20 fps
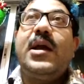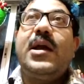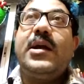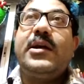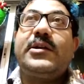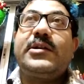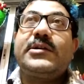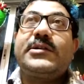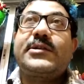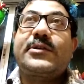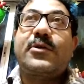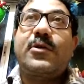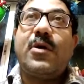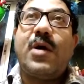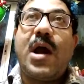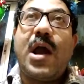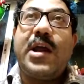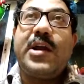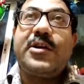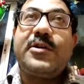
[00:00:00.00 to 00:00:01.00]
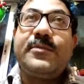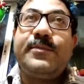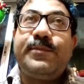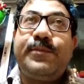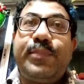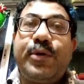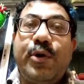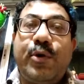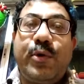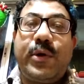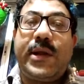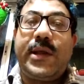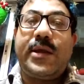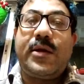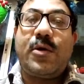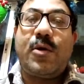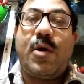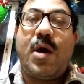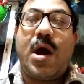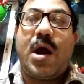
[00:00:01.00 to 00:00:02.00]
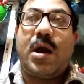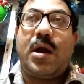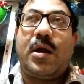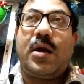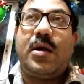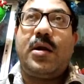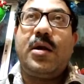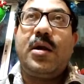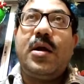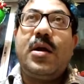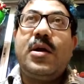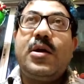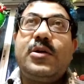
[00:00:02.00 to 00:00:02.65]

It is quite brooding one.